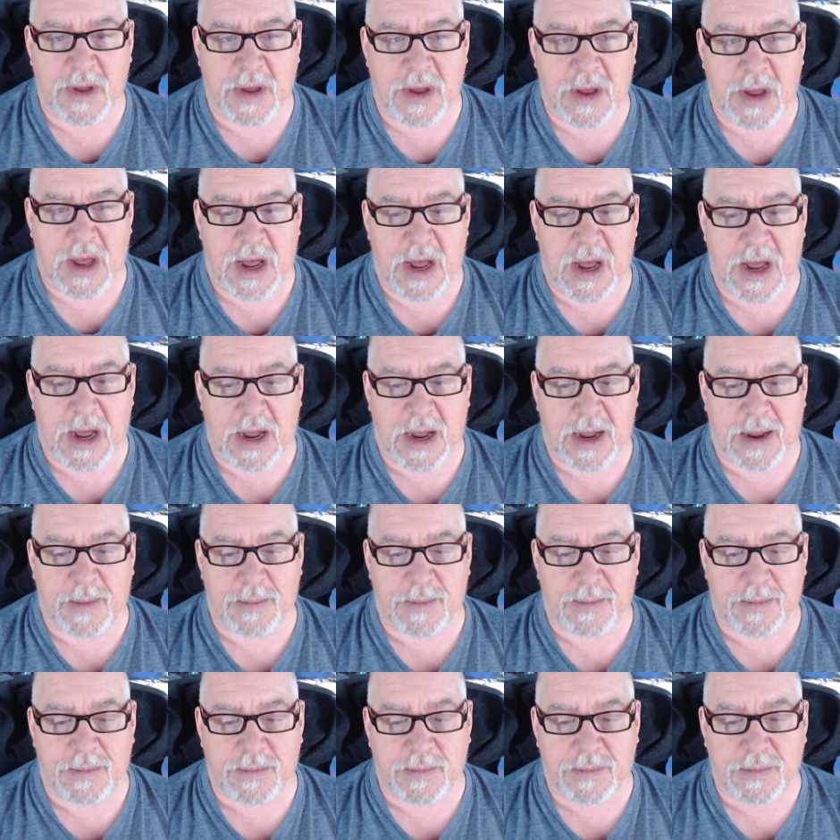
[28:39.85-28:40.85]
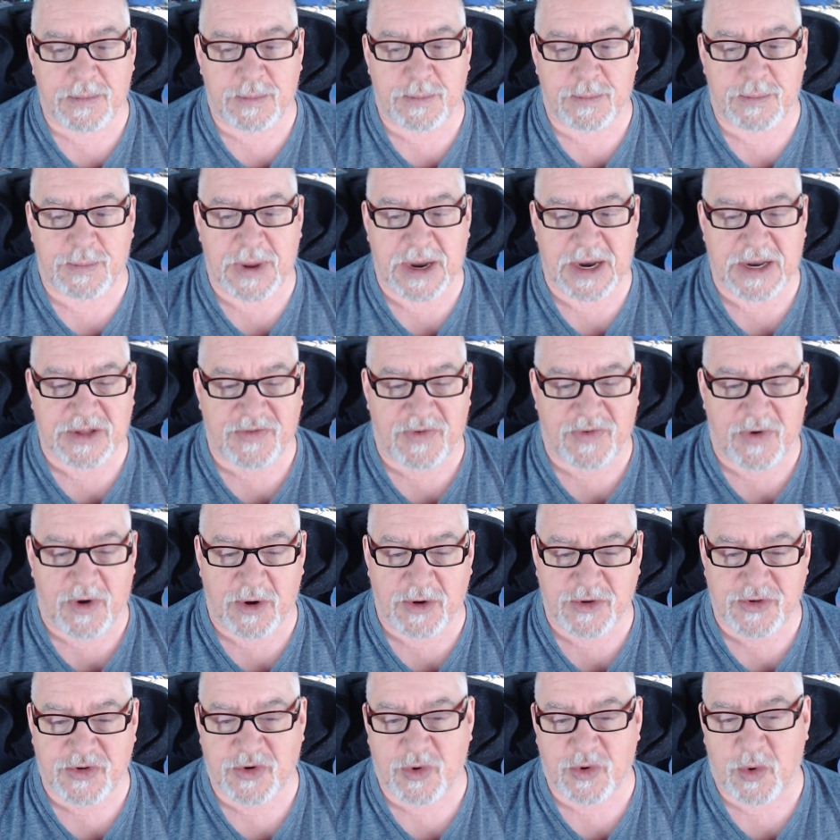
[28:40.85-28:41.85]
Um, but as far
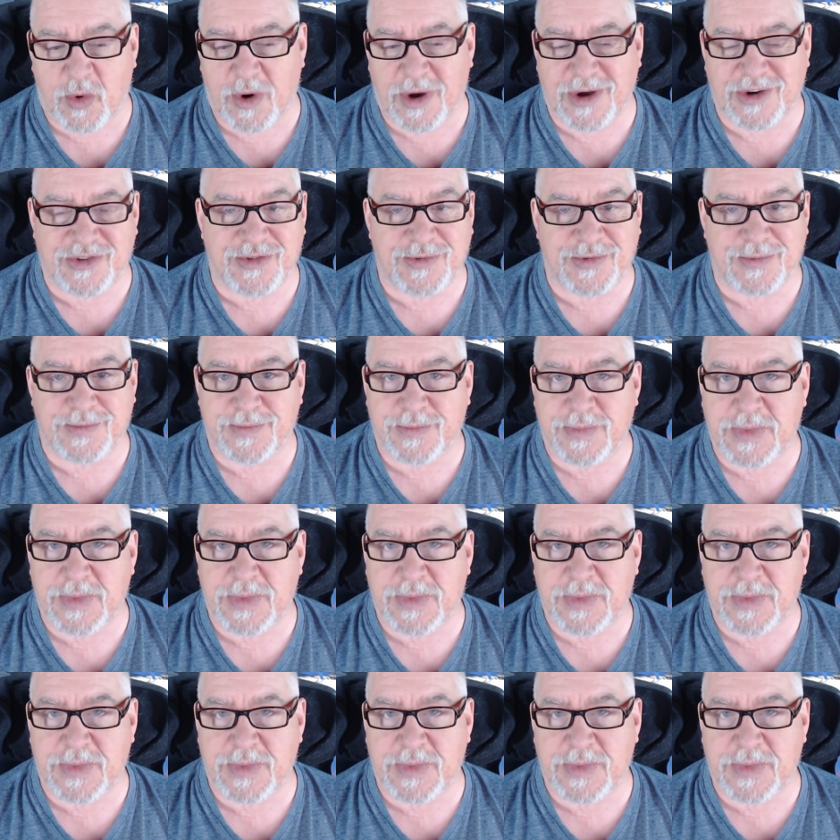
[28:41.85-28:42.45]
as storage,